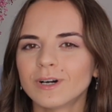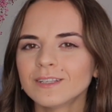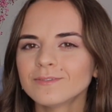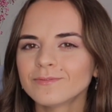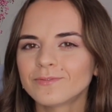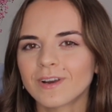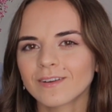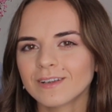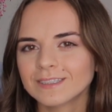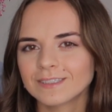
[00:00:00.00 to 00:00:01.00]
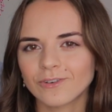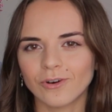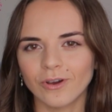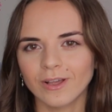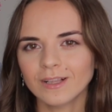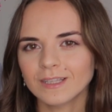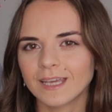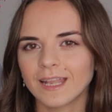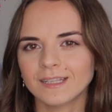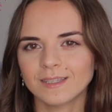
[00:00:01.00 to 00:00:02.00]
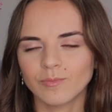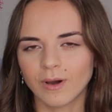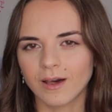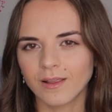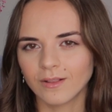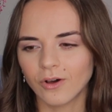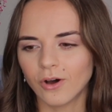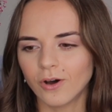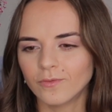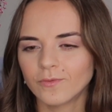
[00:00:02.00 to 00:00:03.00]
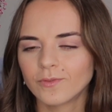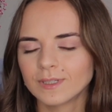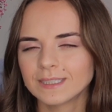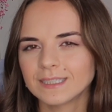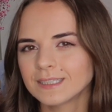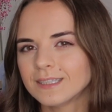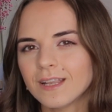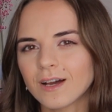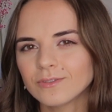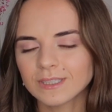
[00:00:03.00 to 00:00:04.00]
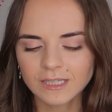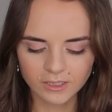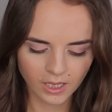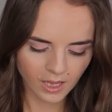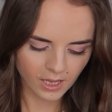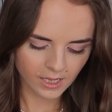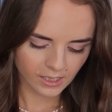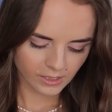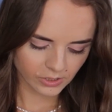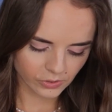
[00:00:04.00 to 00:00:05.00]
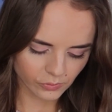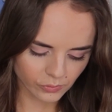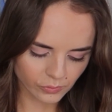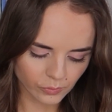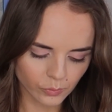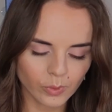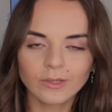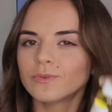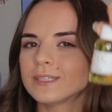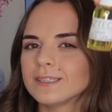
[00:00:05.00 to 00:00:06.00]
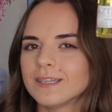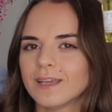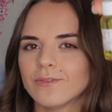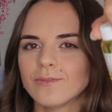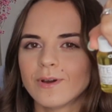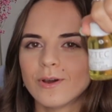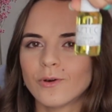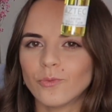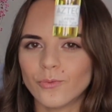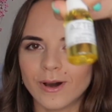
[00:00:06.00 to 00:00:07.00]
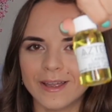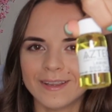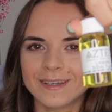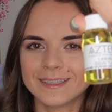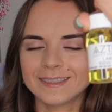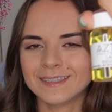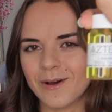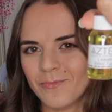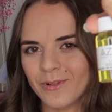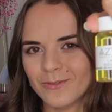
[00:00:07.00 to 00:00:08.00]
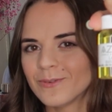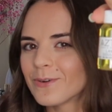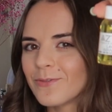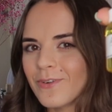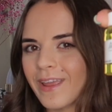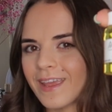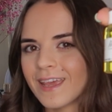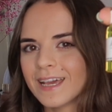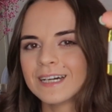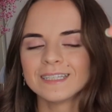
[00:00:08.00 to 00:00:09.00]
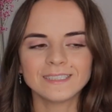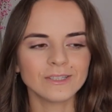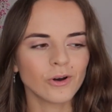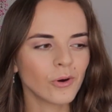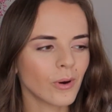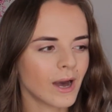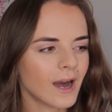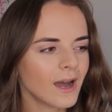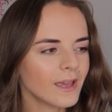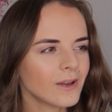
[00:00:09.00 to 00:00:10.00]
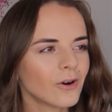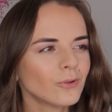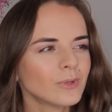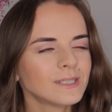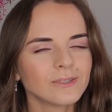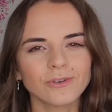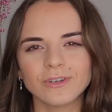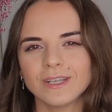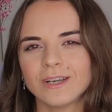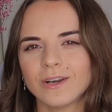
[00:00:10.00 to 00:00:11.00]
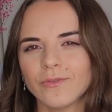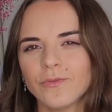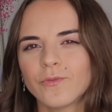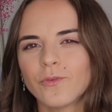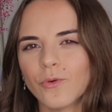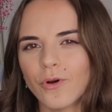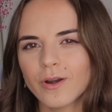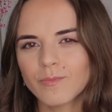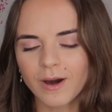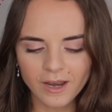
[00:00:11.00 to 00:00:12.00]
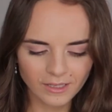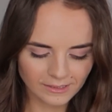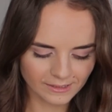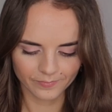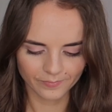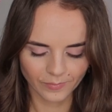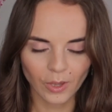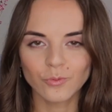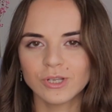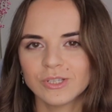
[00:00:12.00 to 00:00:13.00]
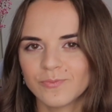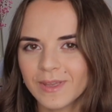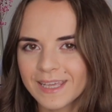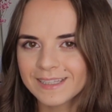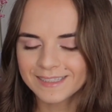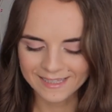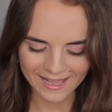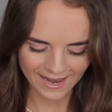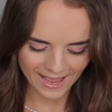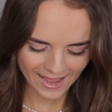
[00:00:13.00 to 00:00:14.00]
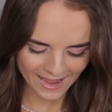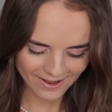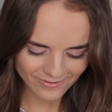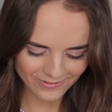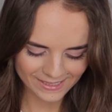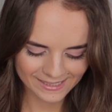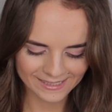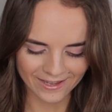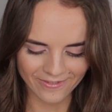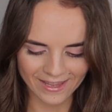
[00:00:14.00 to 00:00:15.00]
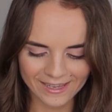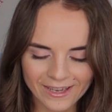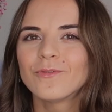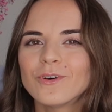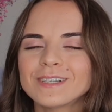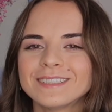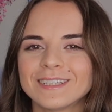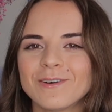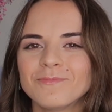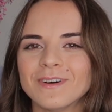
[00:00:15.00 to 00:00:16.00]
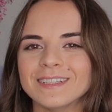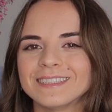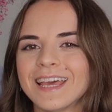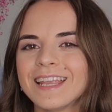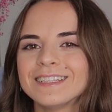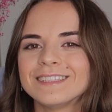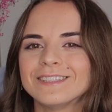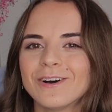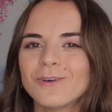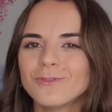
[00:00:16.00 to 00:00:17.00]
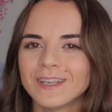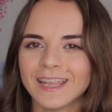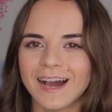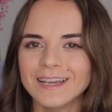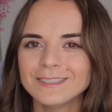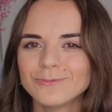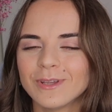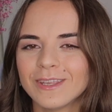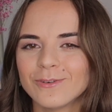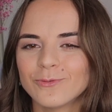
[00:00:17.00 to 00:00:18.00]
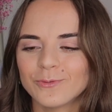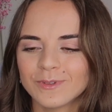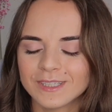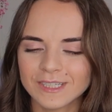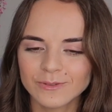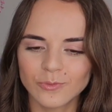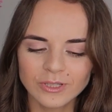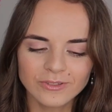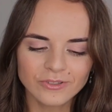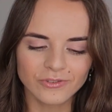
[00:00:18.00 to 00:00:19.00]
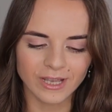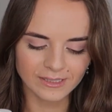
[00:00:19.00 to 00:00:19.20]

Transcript: one fragrance oil and it's a bottle of 16 ounces, you will receive one sample for free. So I always order 4 bottles, which means that I'm receiving 4 samples, and it's so nice when you just want to try